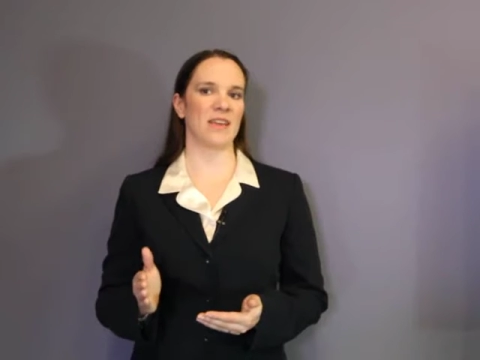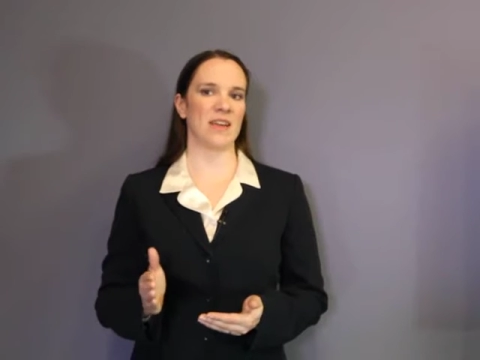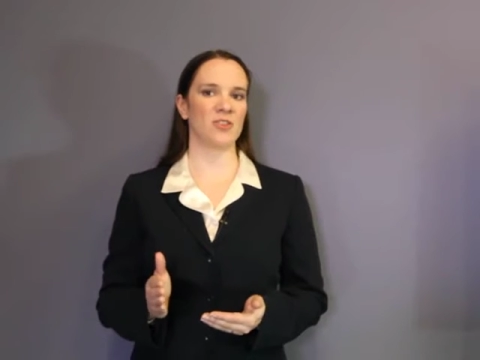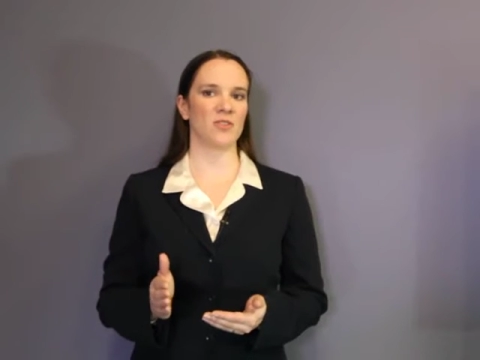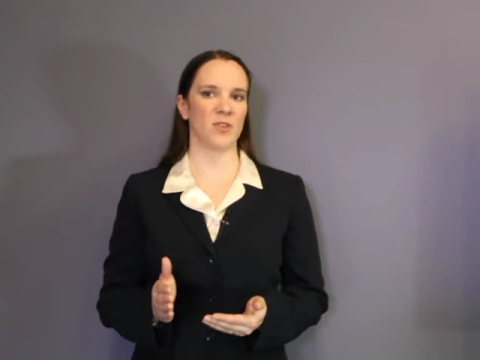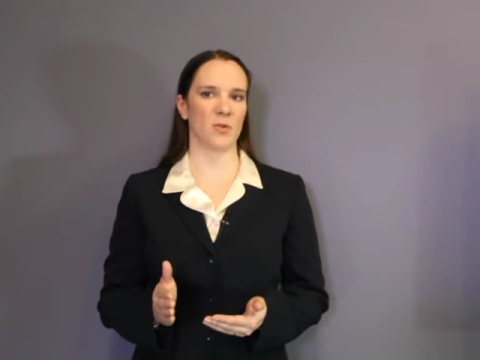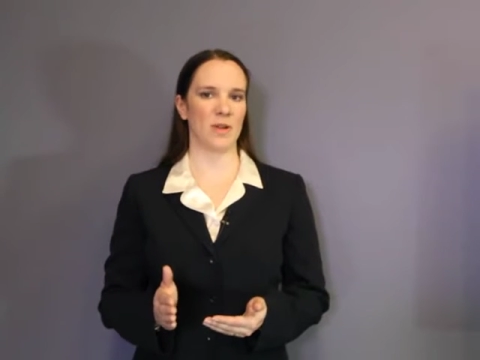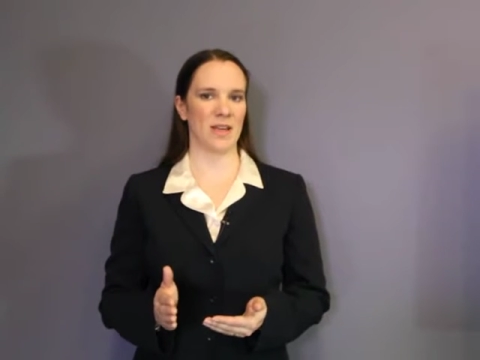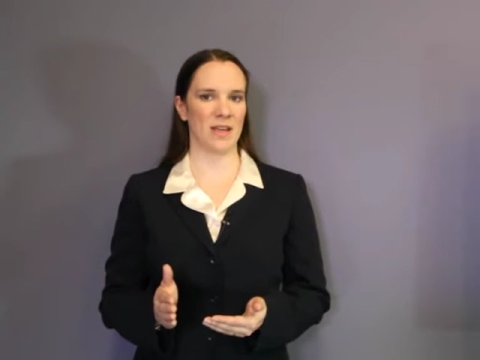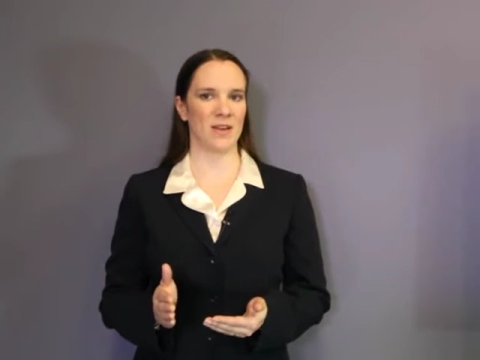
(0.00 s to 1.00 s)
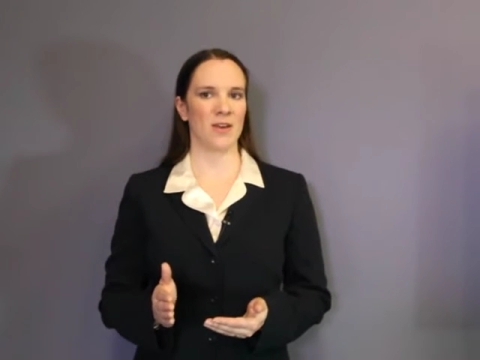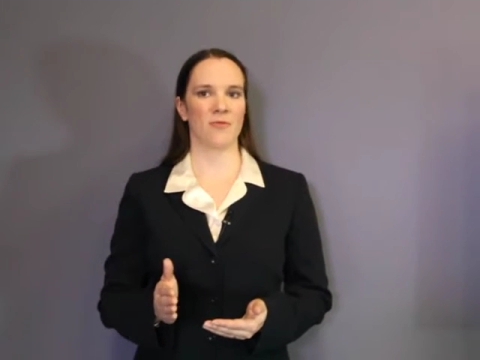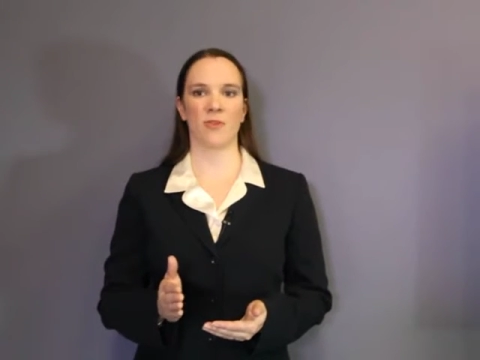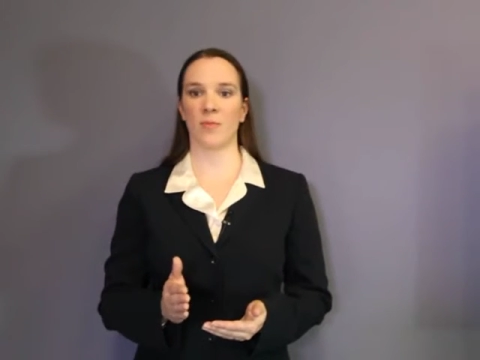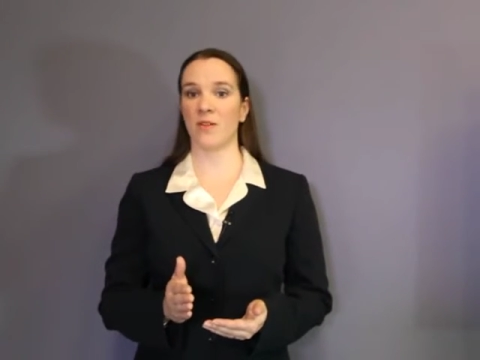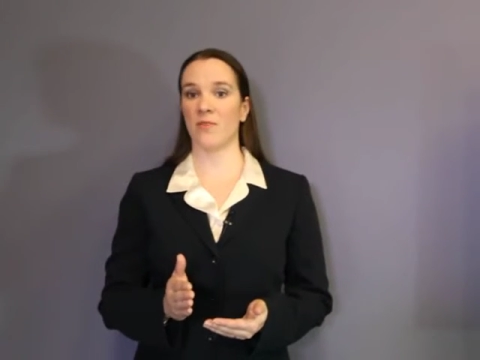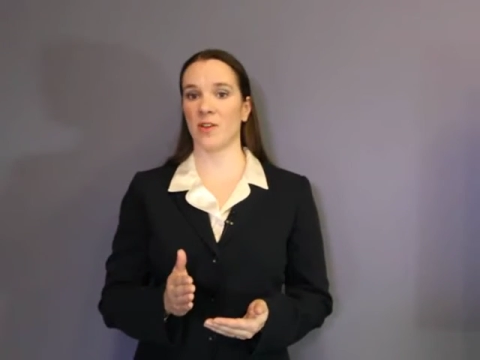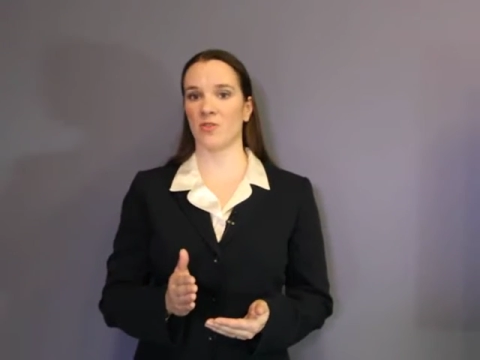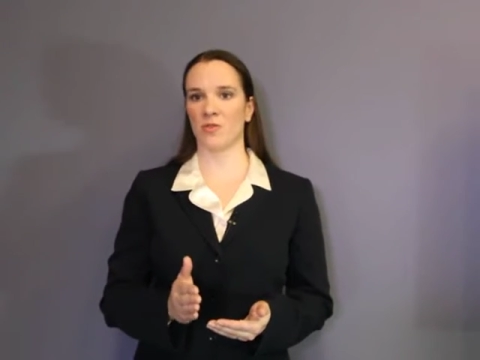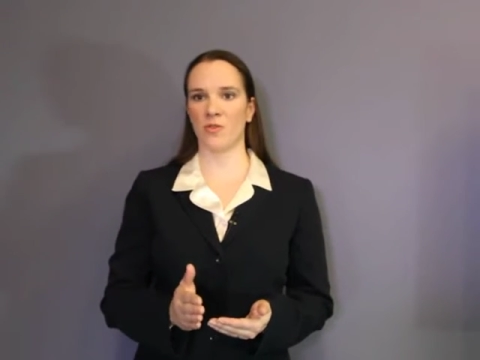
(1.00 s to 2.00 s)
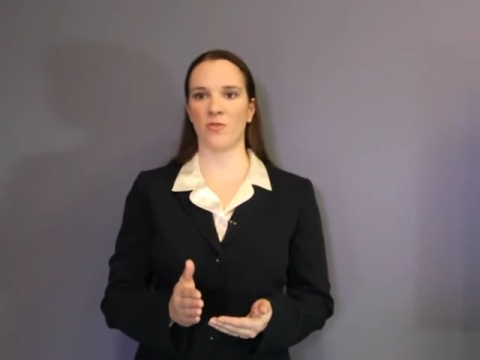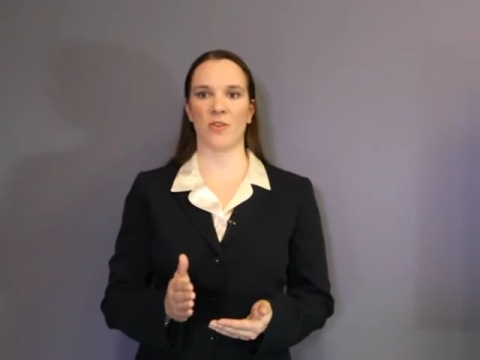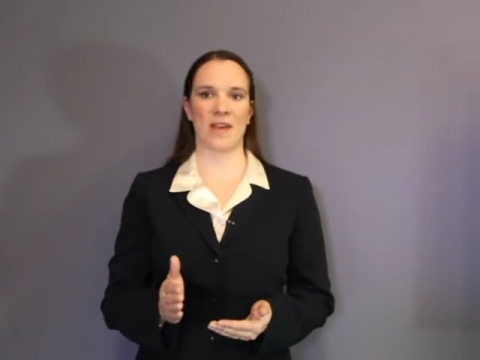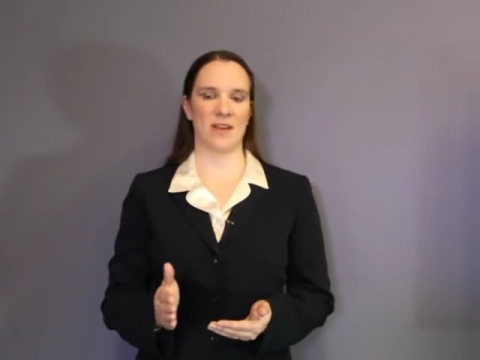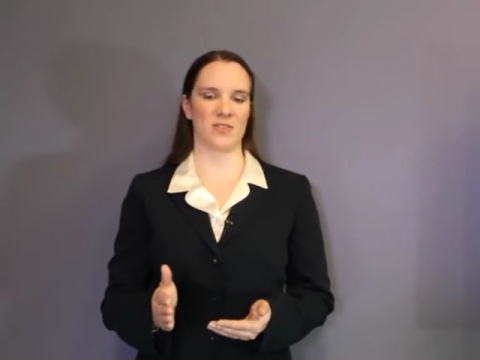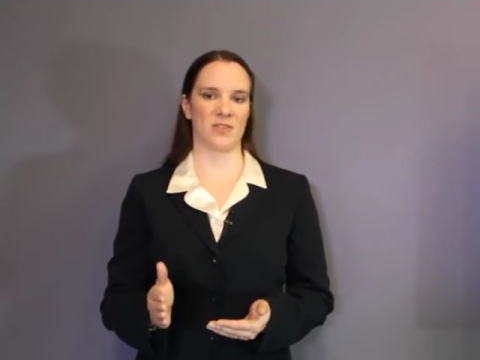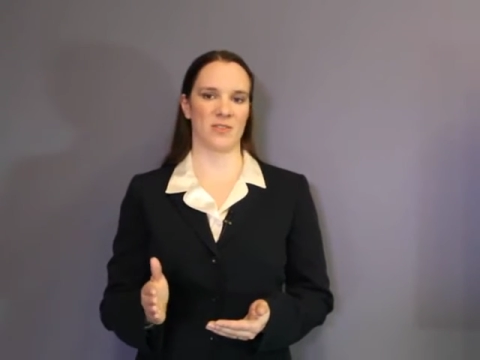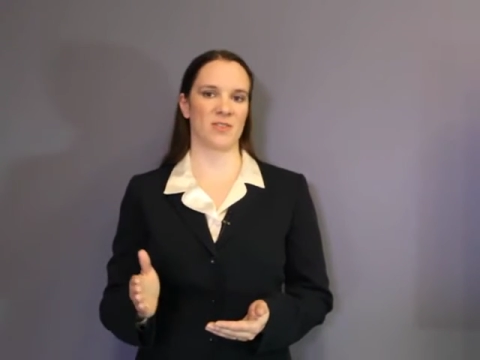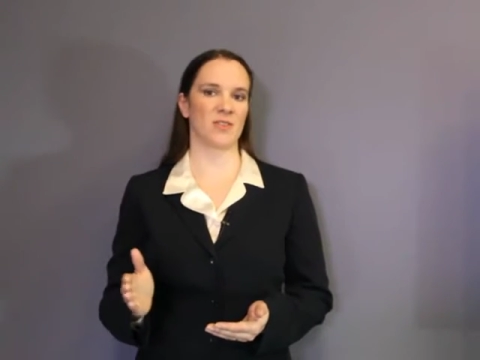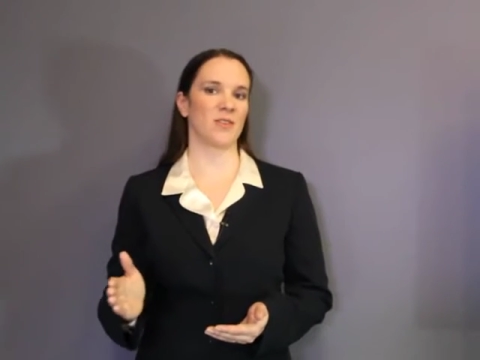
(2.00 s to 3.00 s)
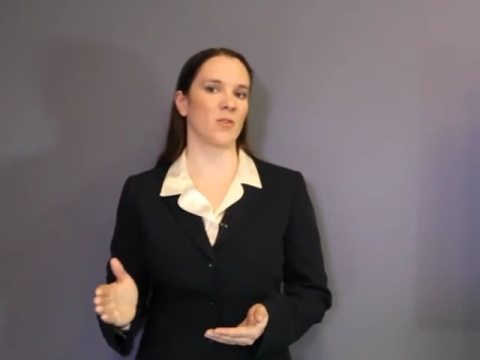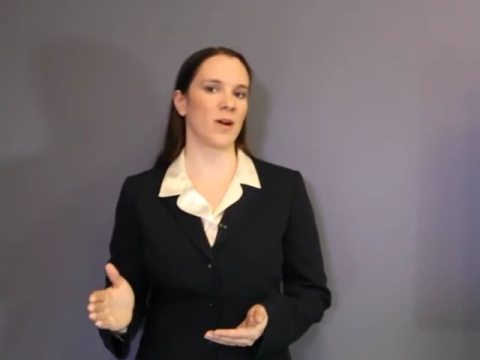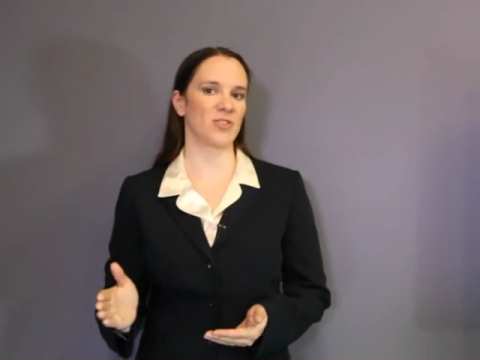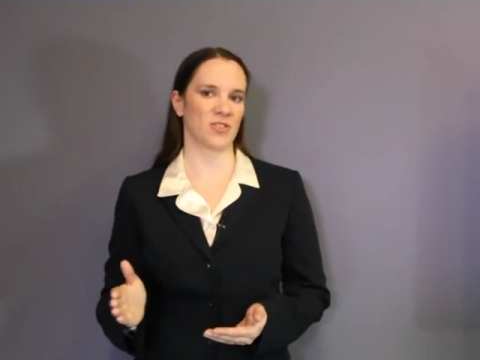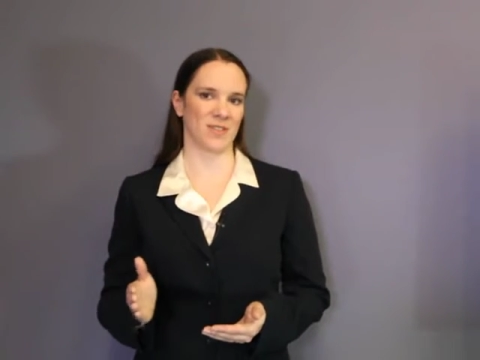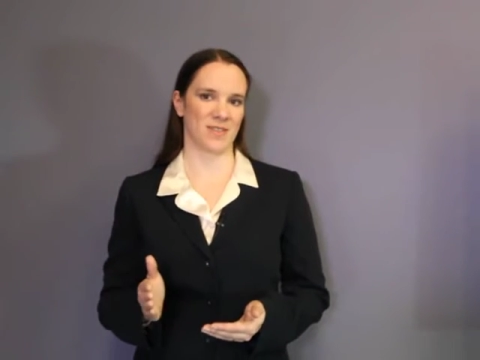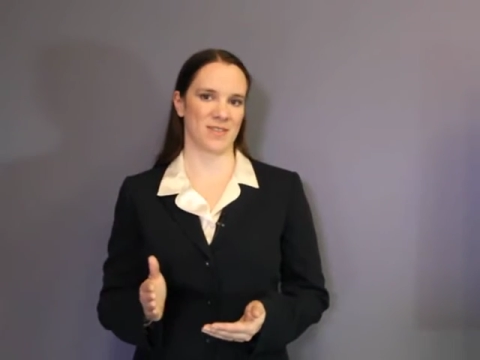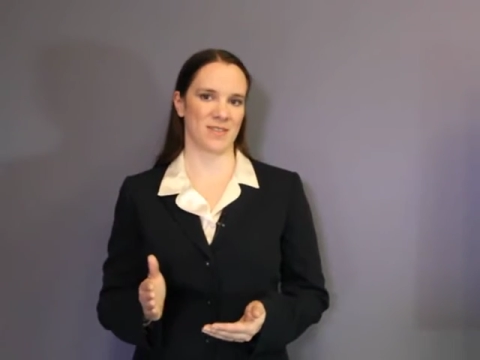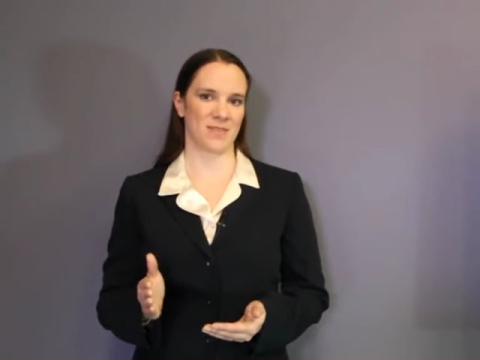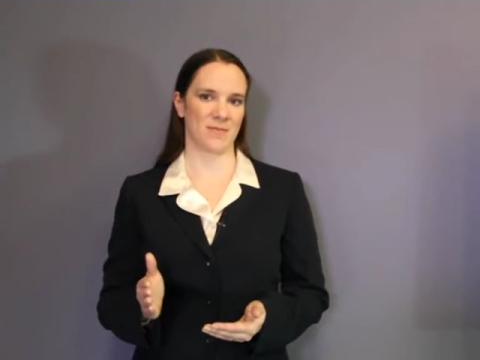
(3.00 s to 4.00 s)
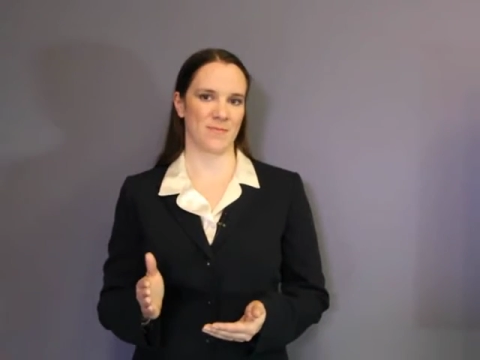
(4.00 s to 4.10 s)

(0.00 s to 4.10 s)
the interviewee from giving truthful answers to the questions.